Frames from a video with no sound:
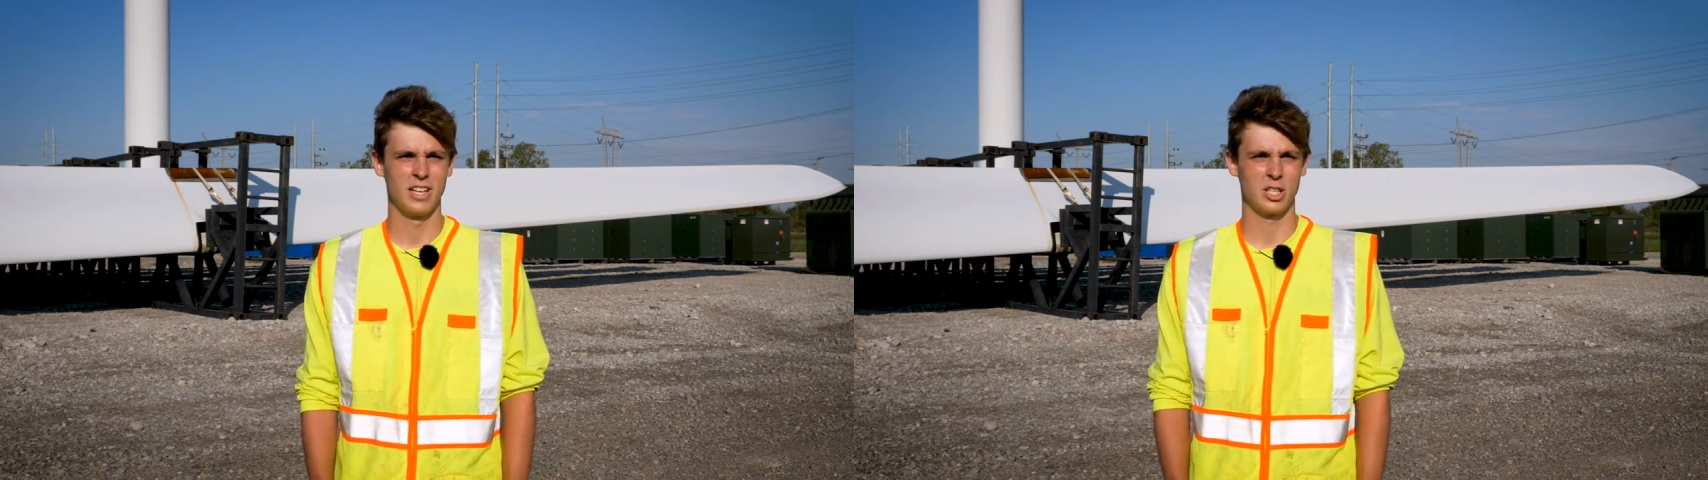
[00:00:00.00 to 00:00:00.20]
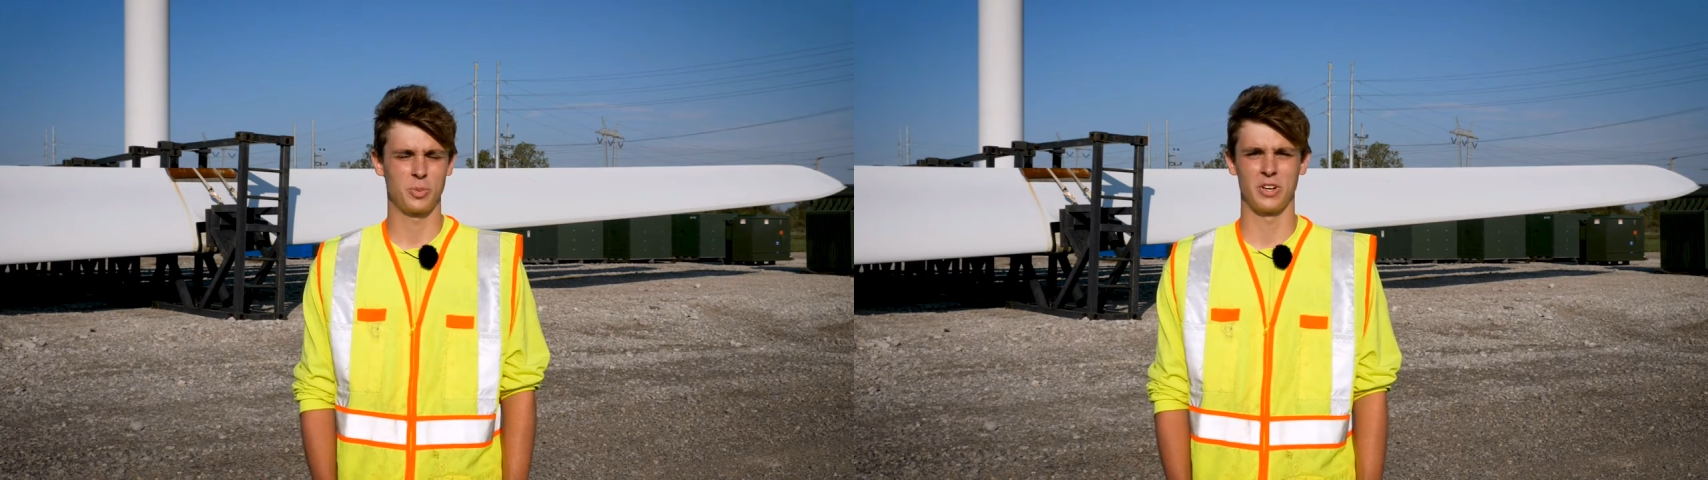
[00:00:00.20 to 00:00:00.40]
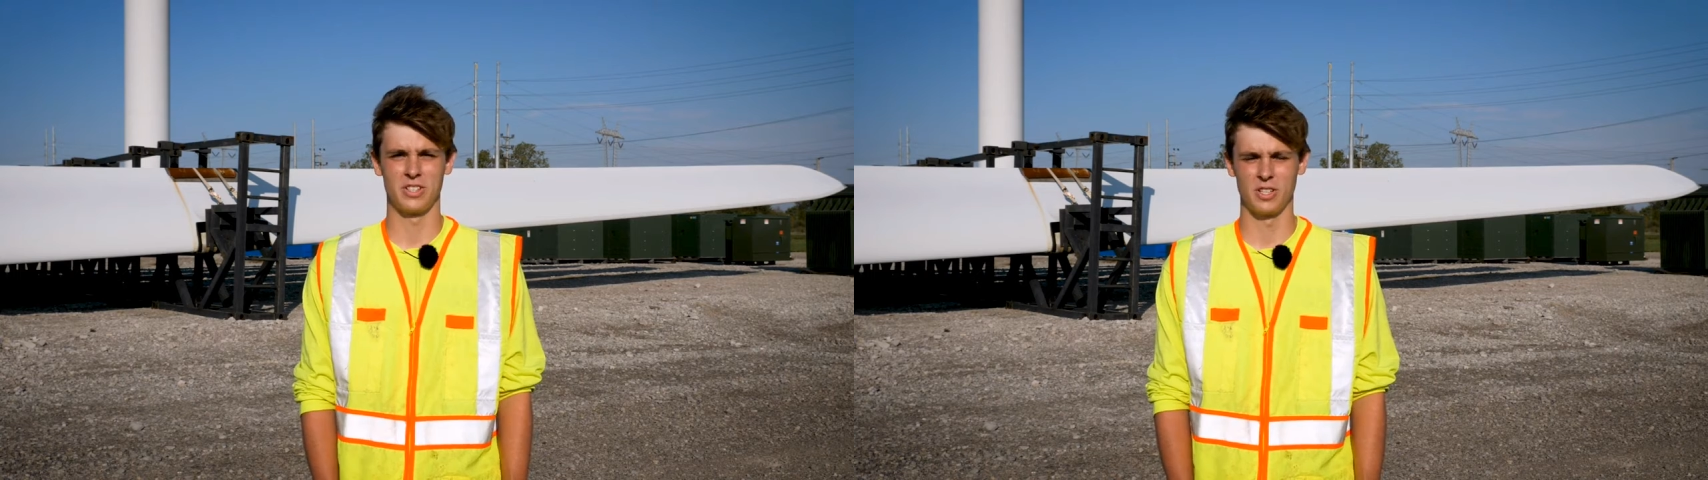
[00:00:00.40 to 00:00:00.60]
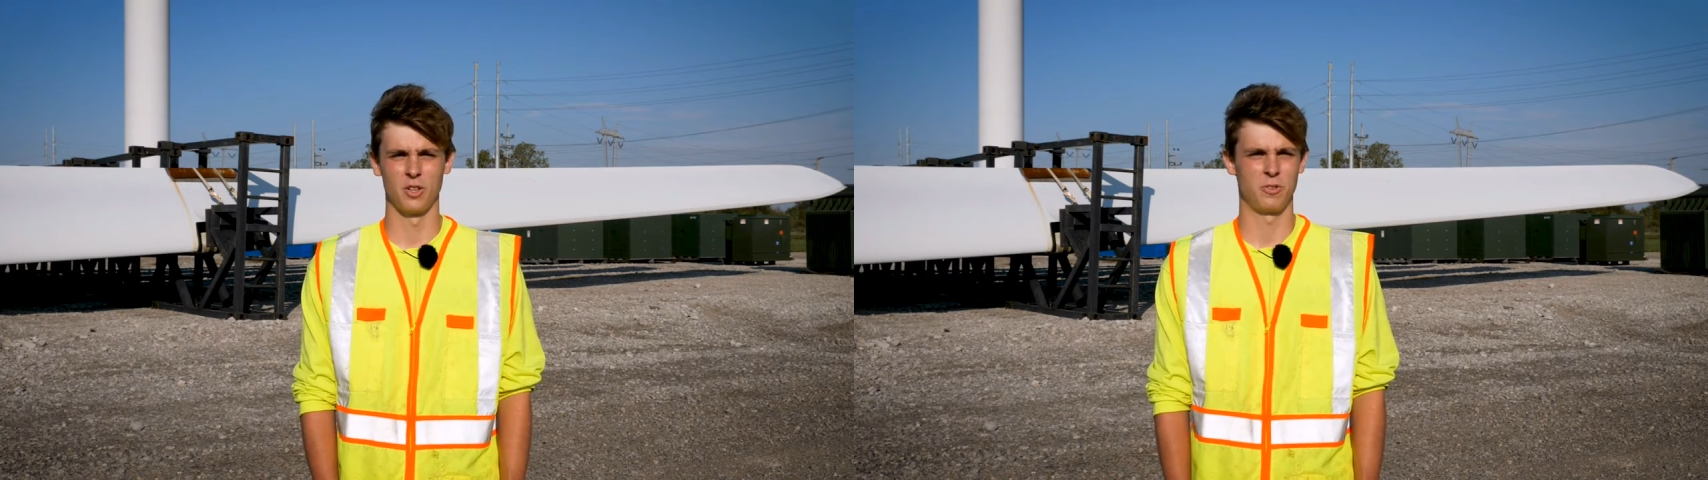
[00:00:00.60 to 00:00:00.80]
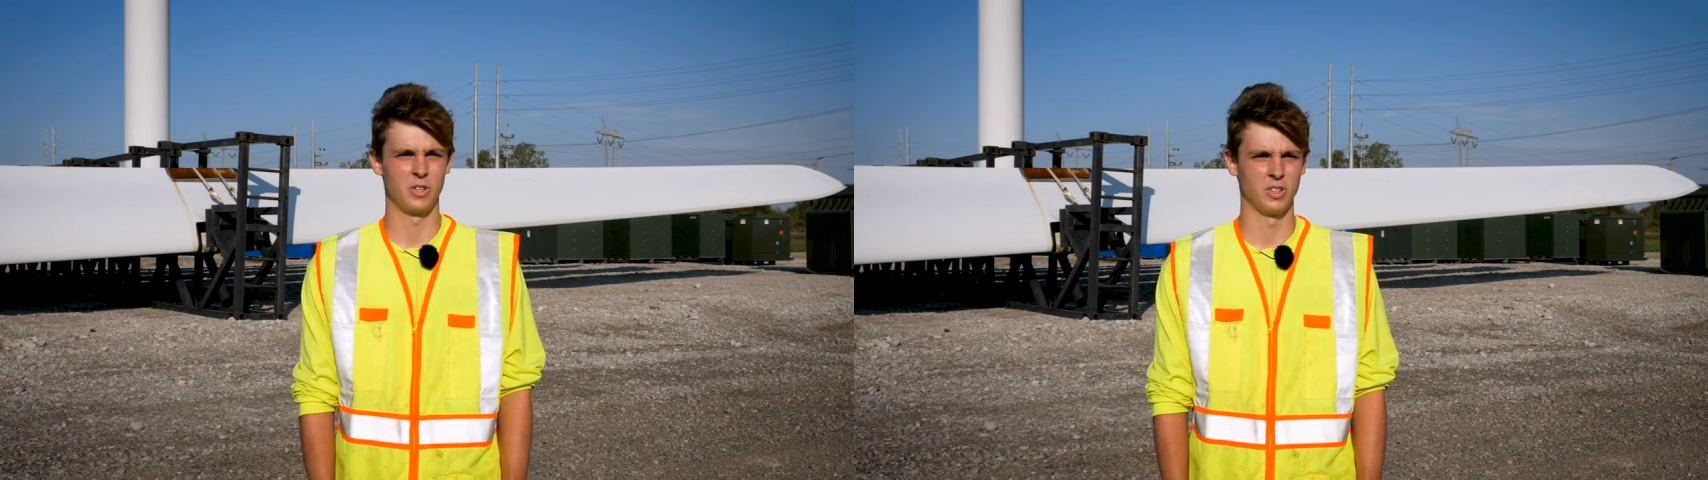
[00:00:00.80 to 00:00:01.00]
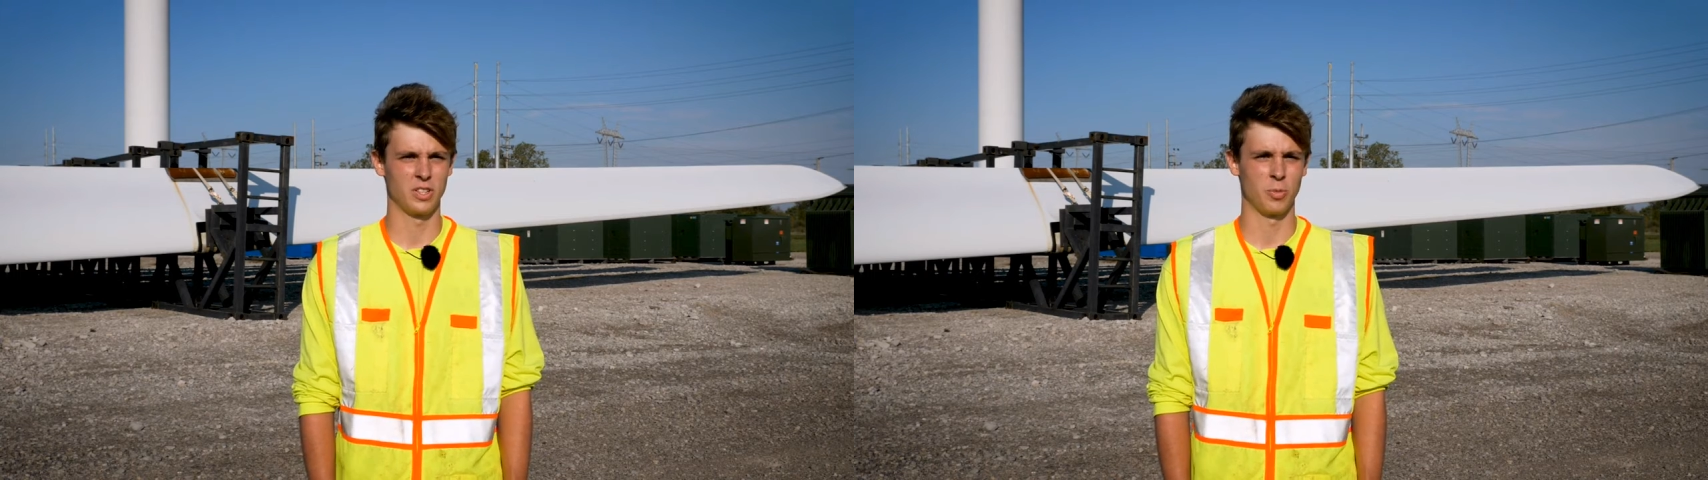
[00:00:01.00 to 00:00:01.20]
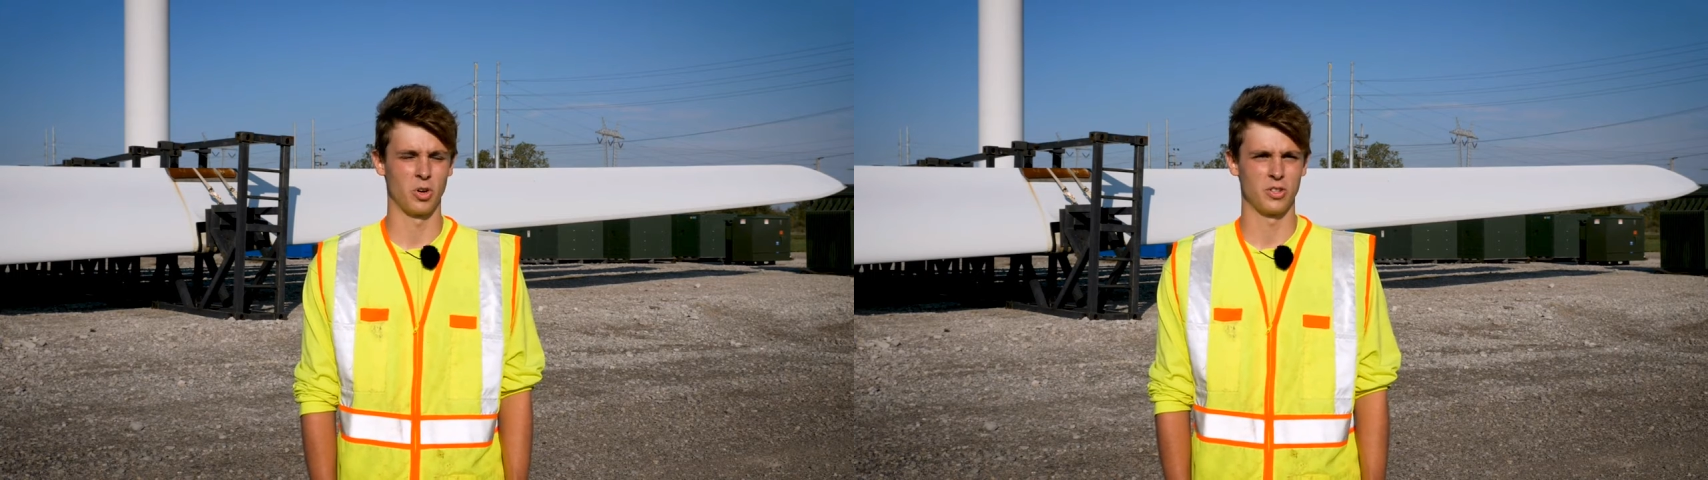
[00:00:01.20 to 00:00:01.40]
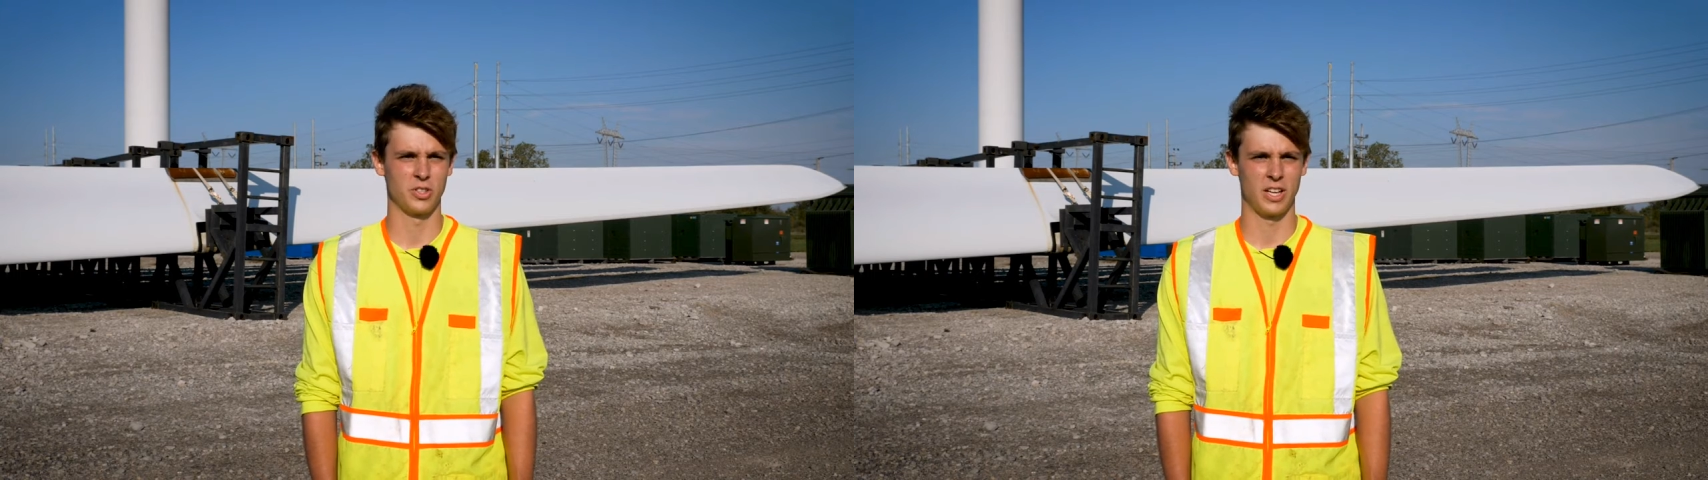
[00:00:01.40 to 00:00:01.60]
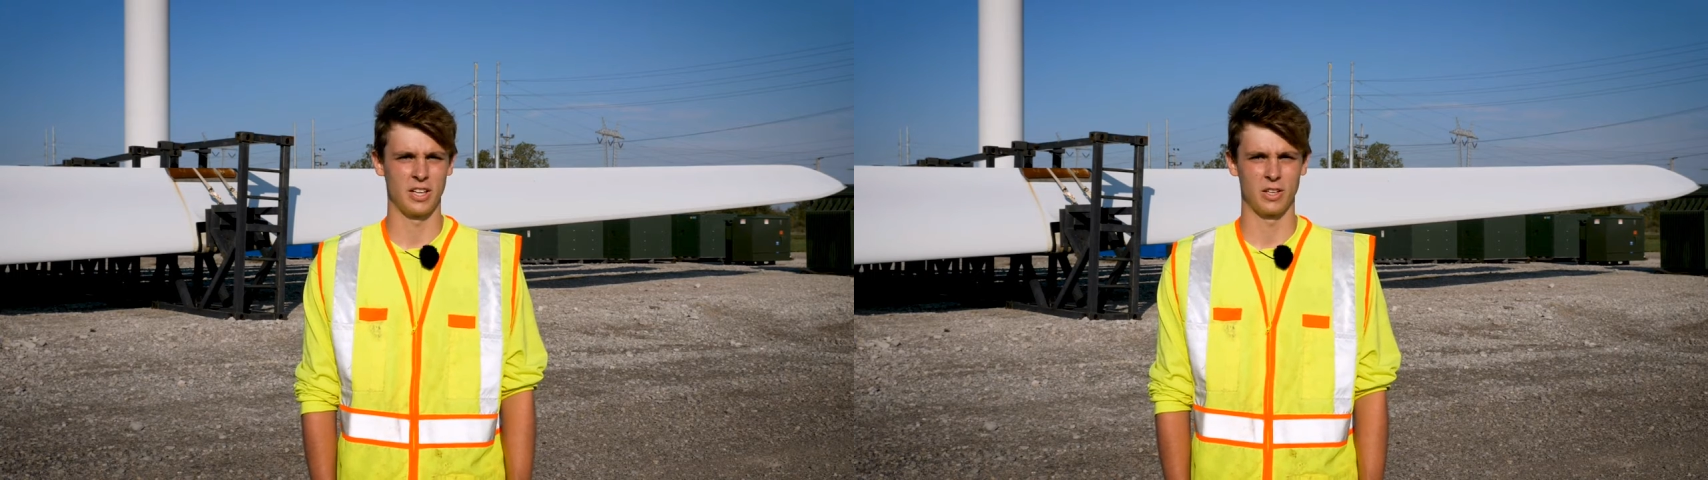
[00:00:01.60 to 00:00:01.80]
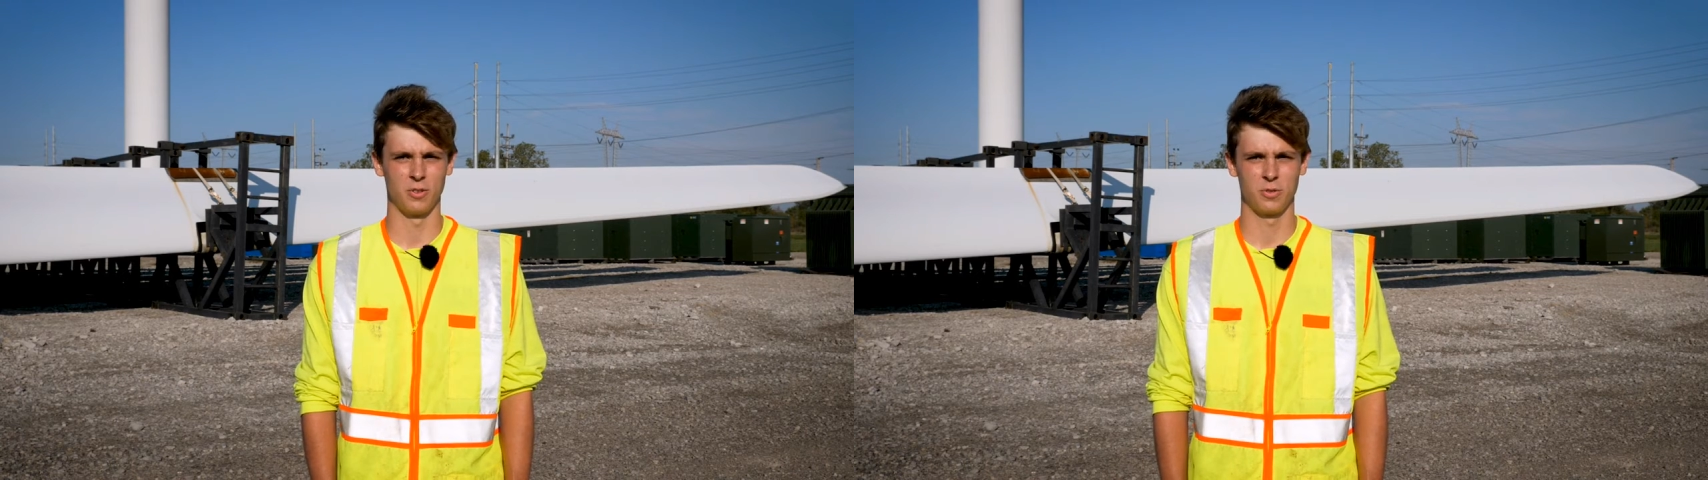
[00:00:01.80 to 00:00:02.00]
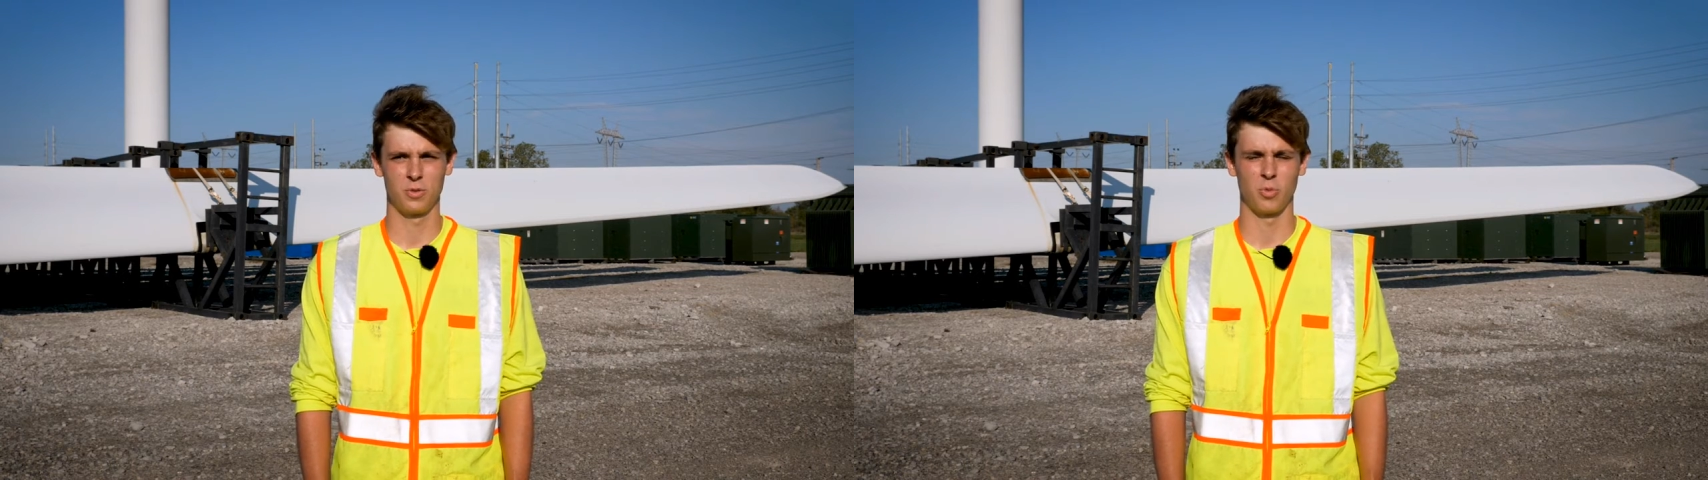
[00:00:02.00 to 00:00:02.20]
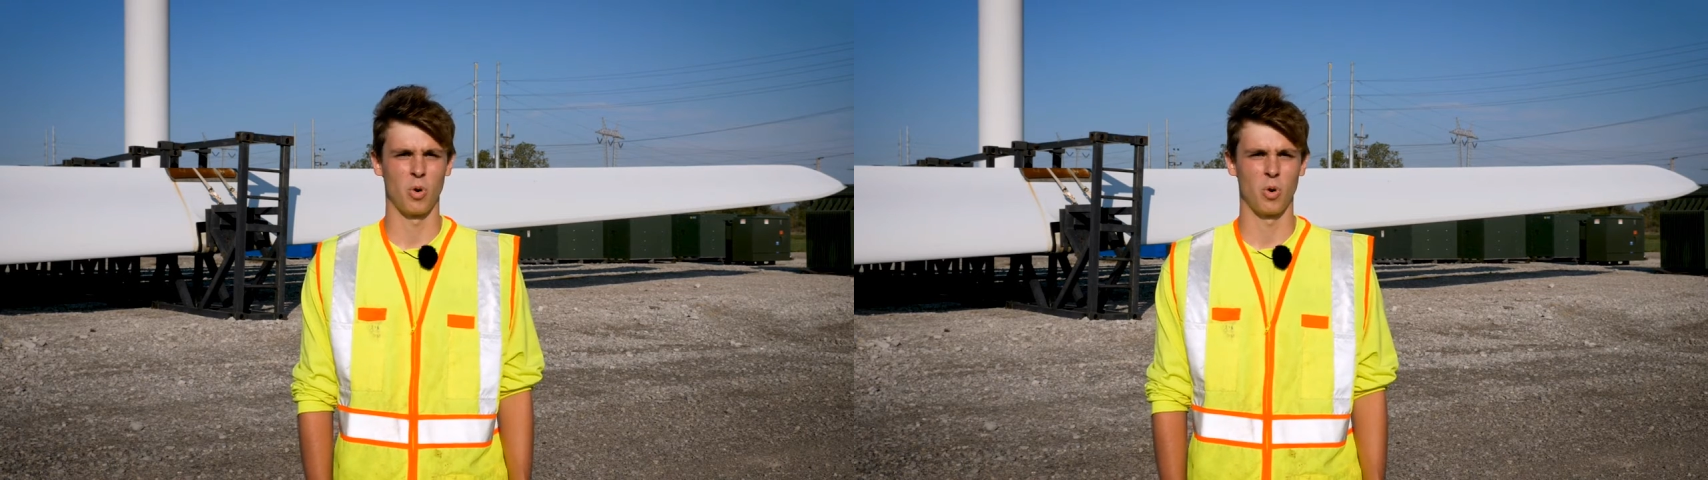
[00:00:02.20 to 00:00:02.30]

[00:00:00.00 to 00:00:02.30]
experience in the field, get more understanding of